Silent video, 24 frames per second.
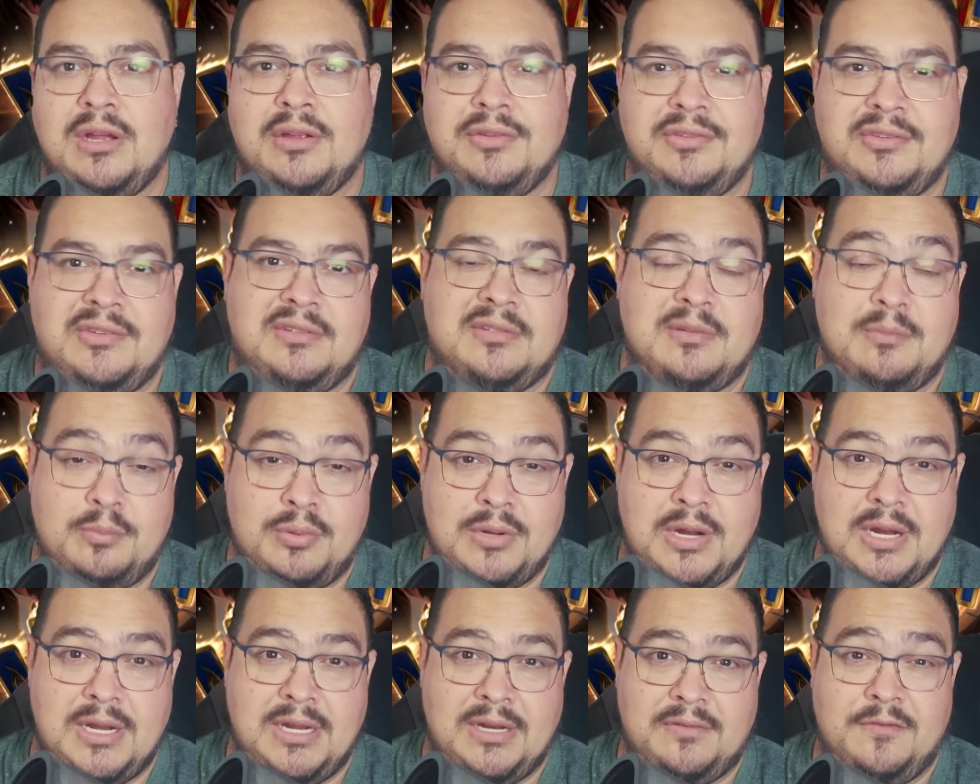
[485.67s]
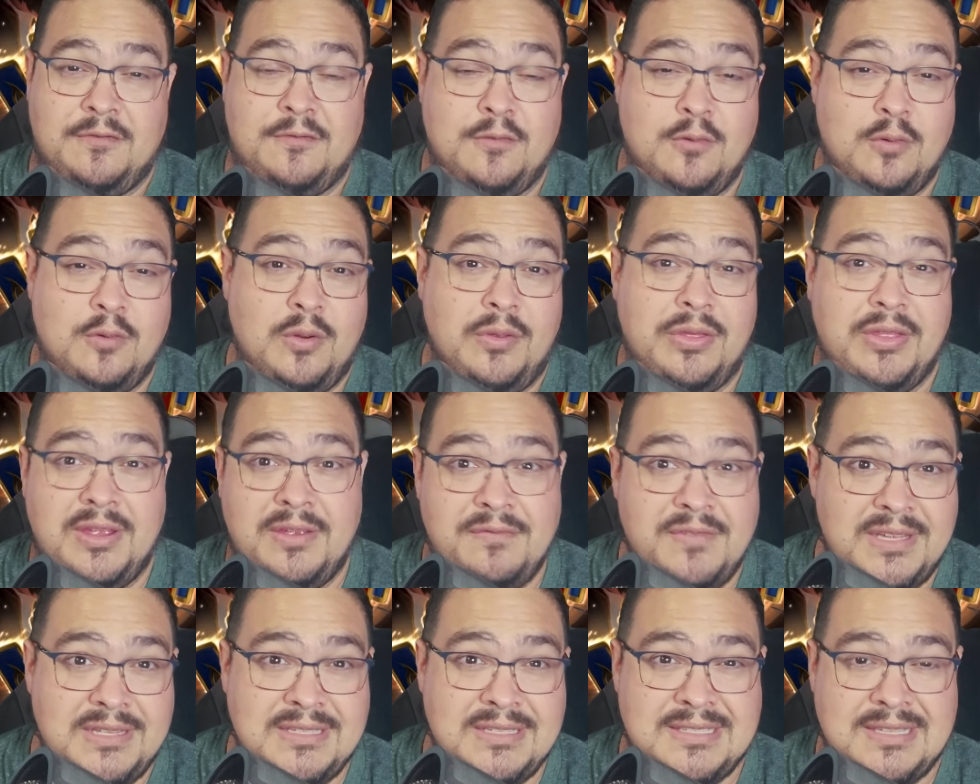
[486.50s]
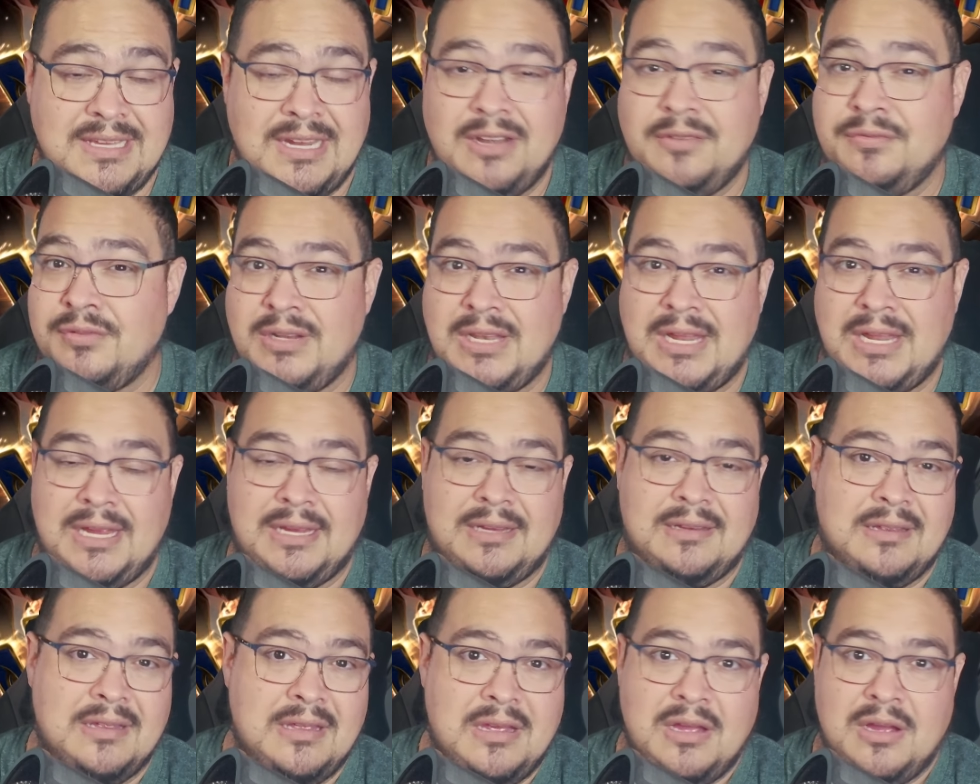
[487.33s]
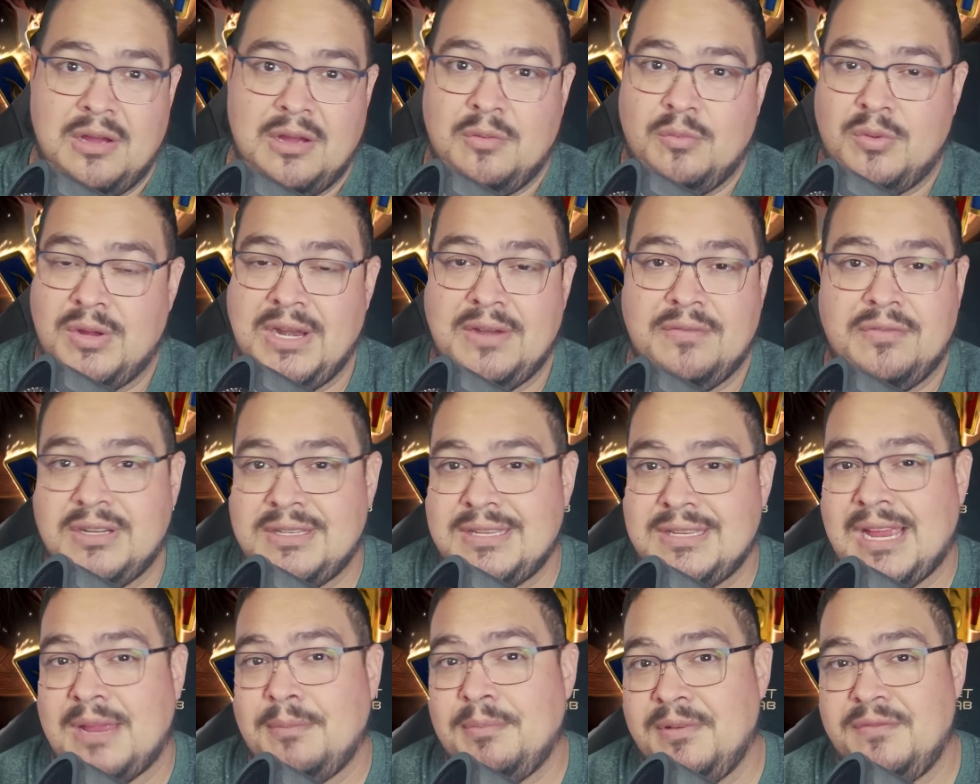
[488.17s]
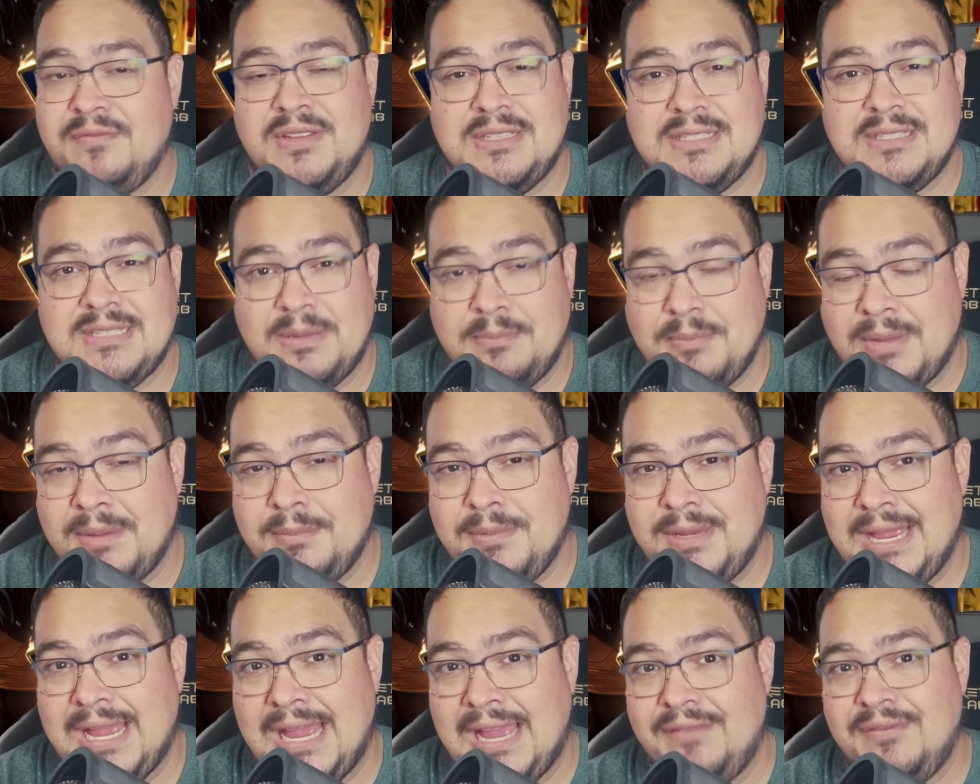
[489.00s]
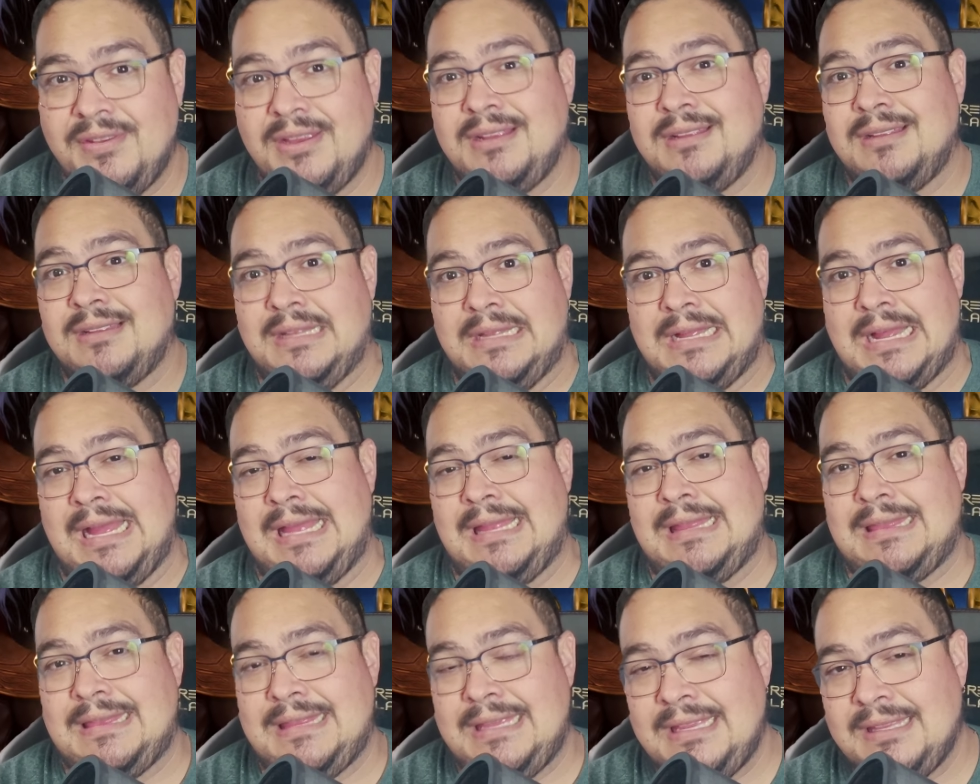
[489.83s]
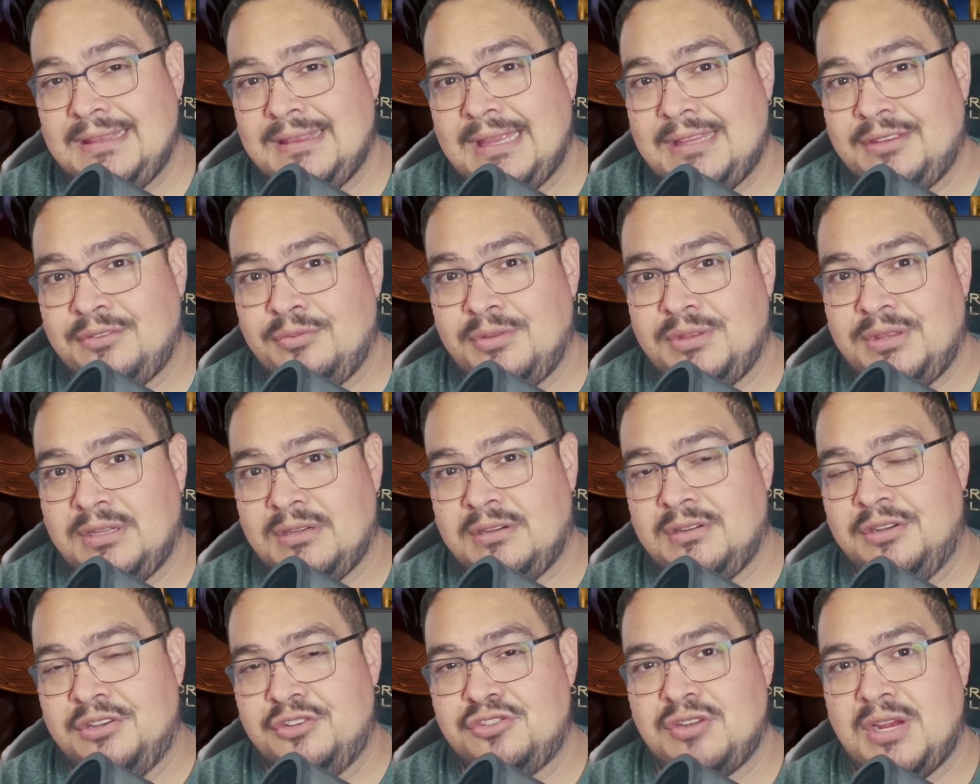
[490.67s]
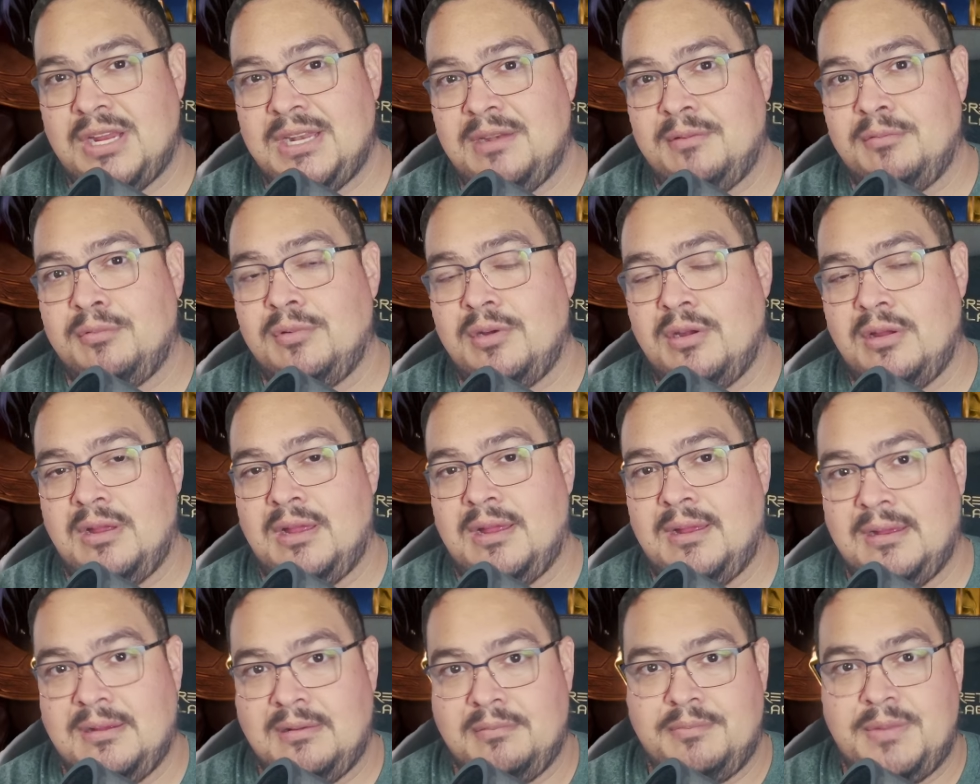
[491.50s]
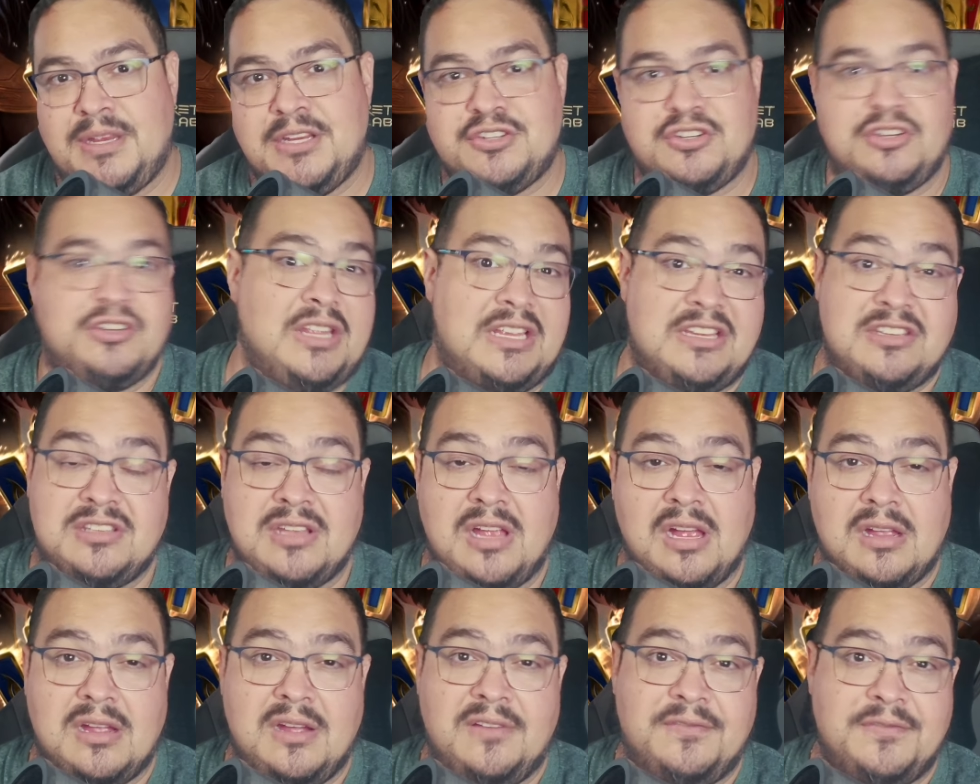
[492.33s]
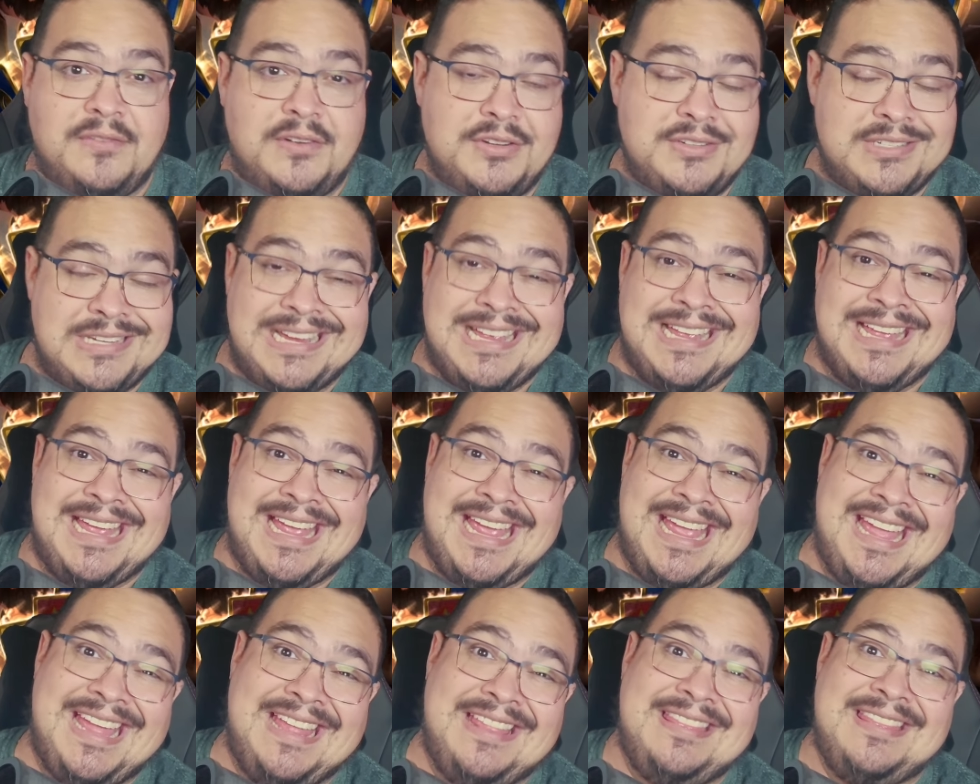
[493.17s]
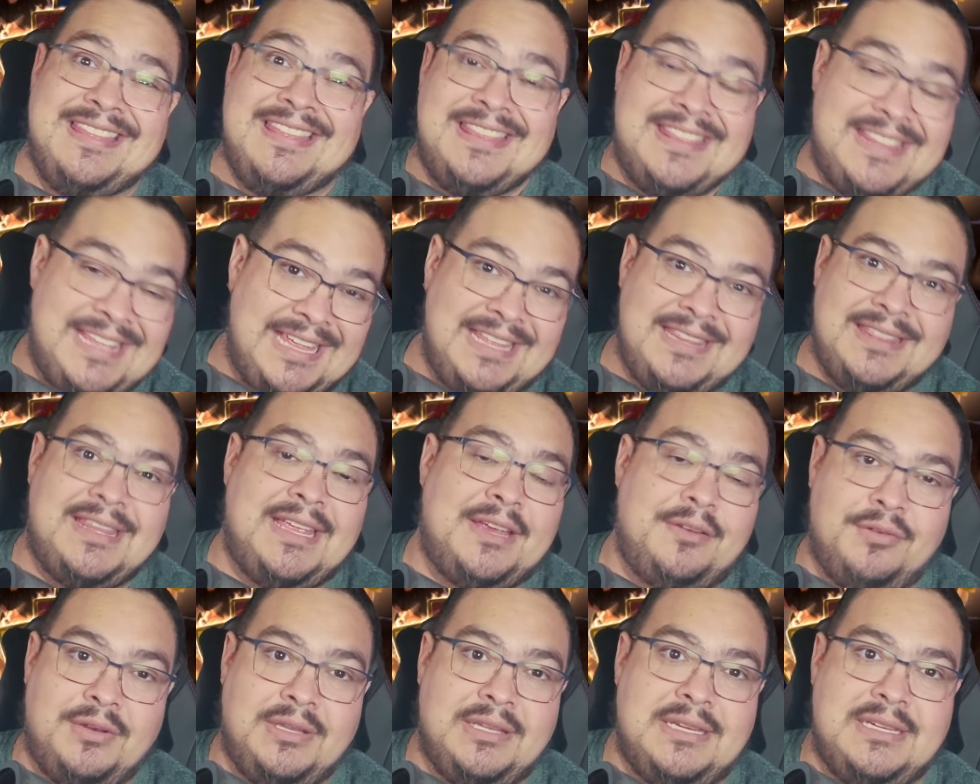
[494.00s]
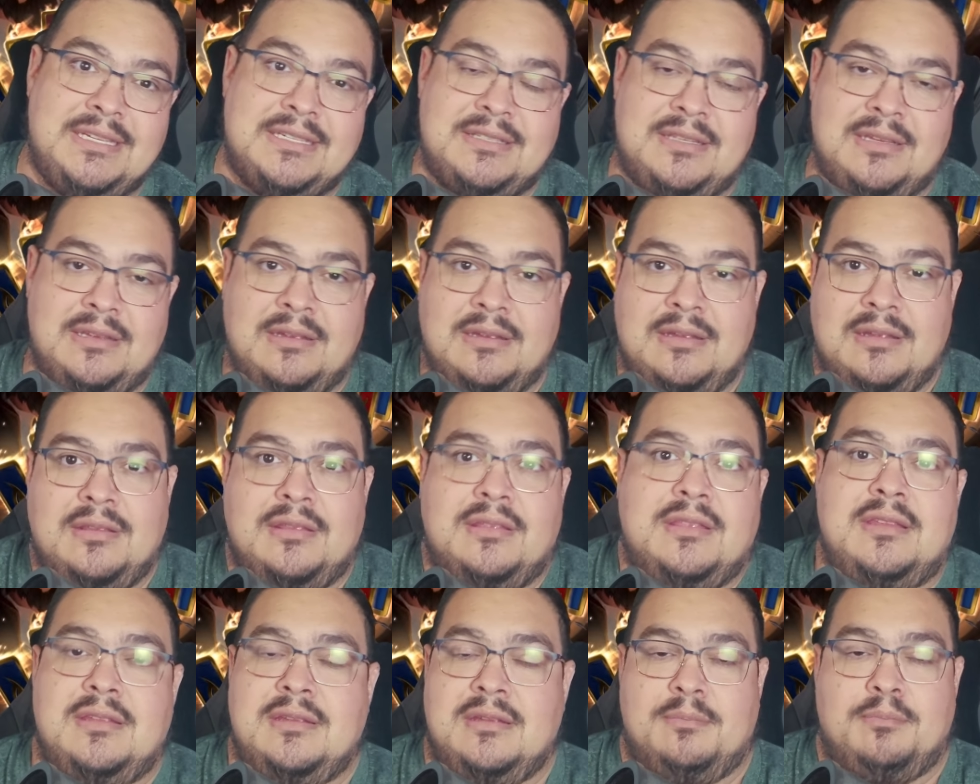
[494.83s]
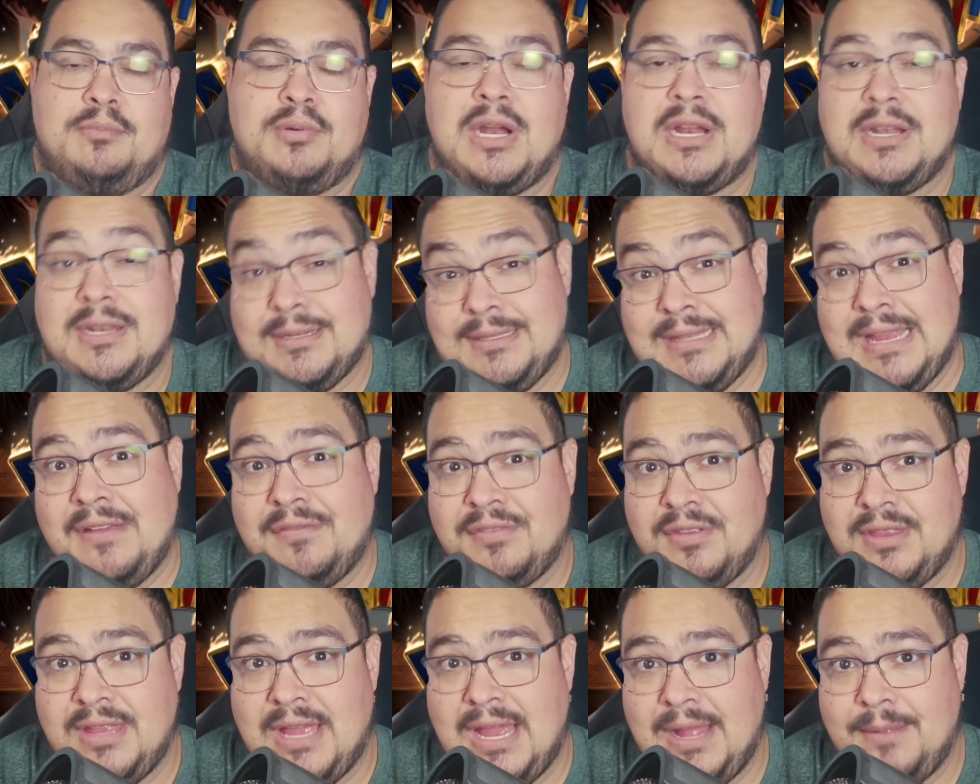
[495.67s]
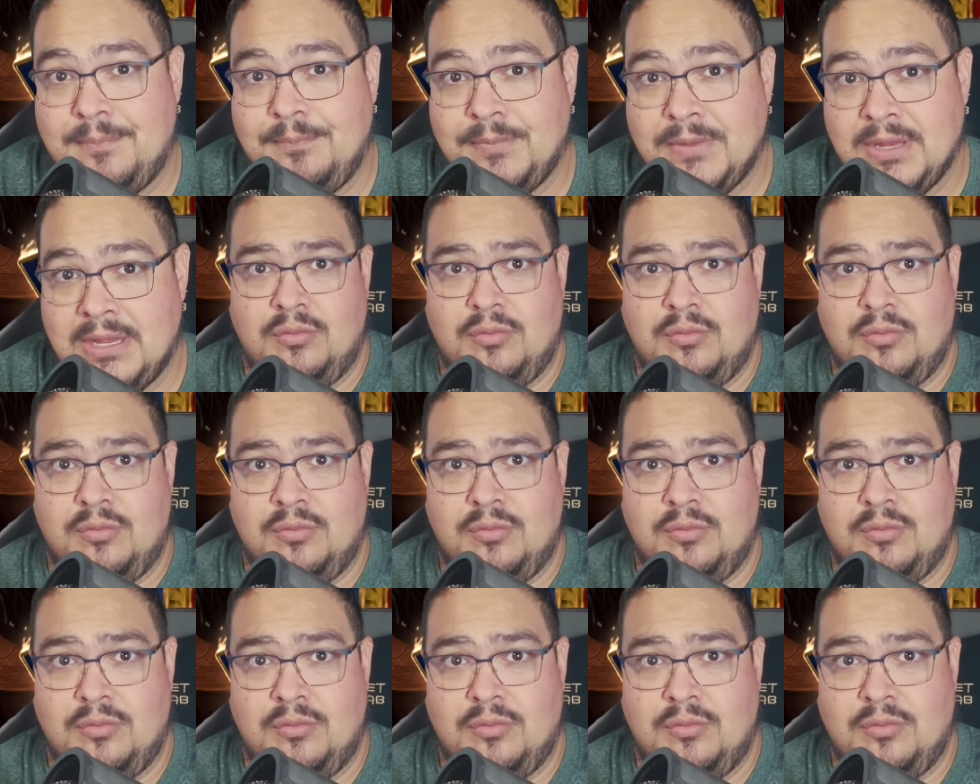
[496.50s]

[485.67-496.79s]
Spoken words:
on to some product for the events there for like whatever type of events they might be having. I think that's what they're going to try to make sure they stock up first, and then they release the product after that.